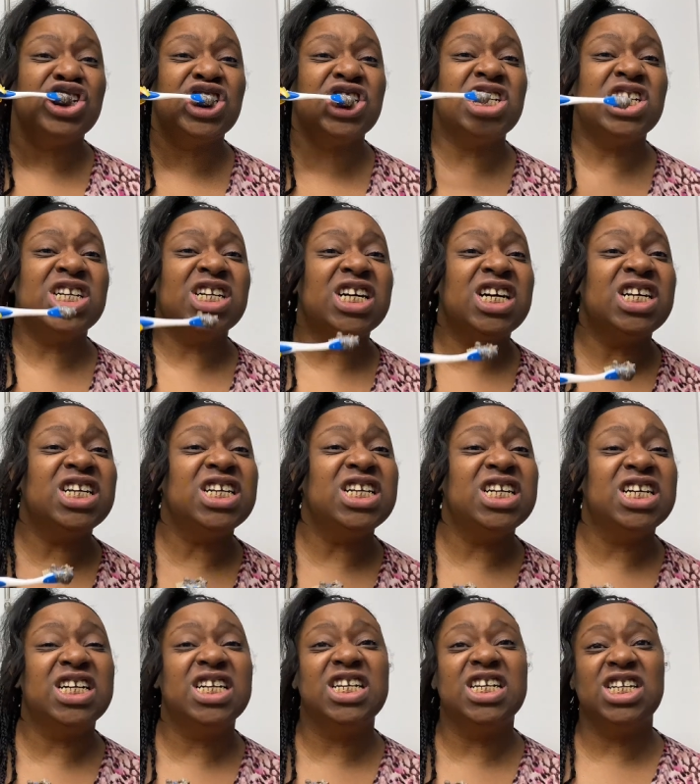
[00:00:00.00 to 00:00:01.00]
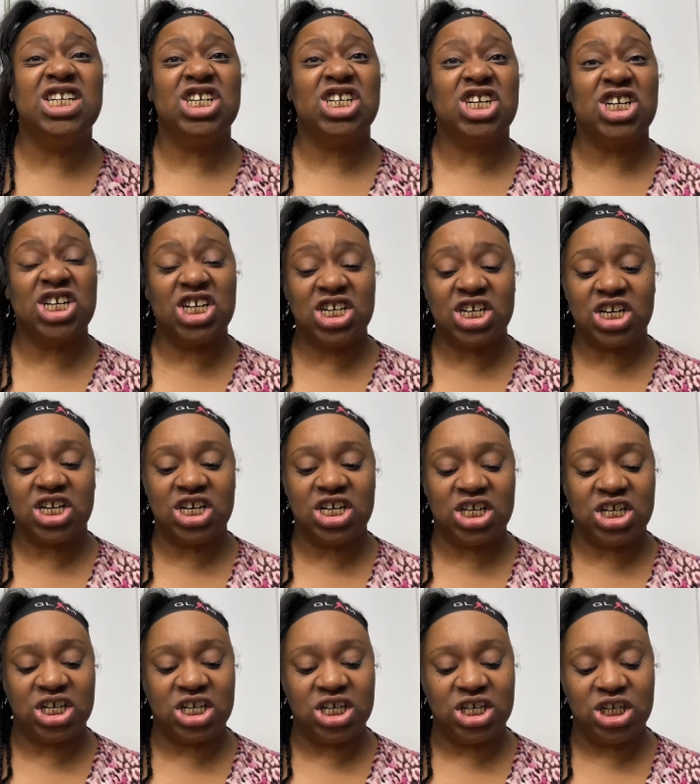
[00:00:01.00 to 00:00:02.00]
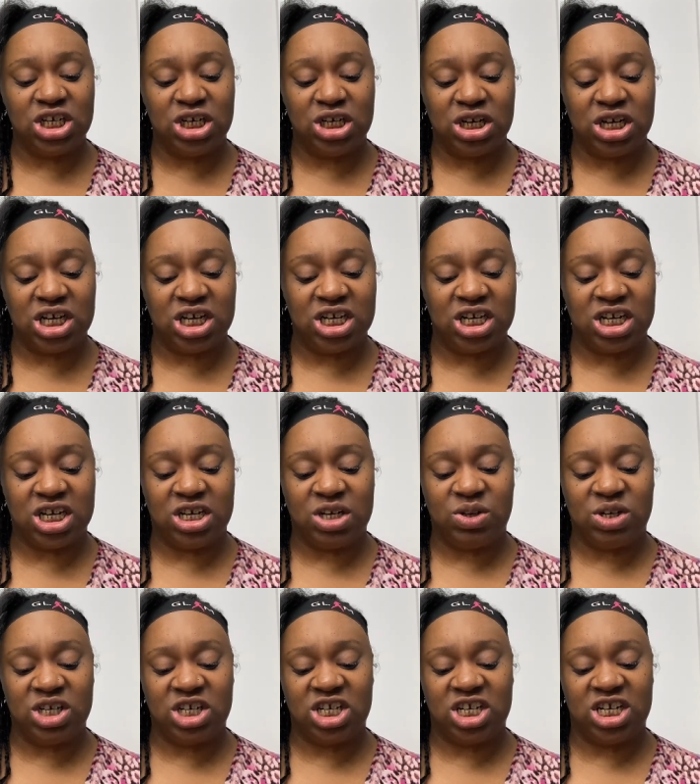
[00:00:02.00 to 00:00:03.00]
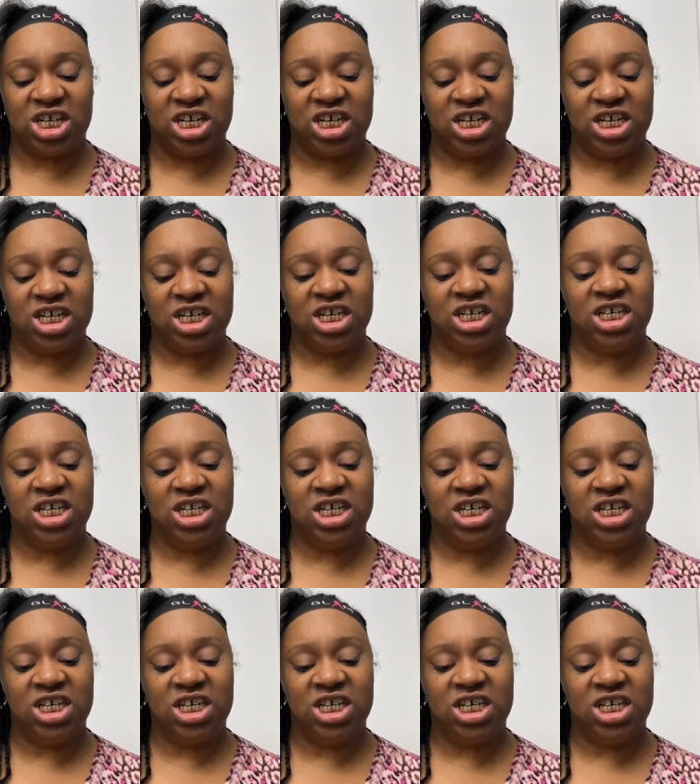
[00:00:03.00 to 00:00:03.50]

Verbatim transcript: It's kind of like the charcoal toothpaste, I would say.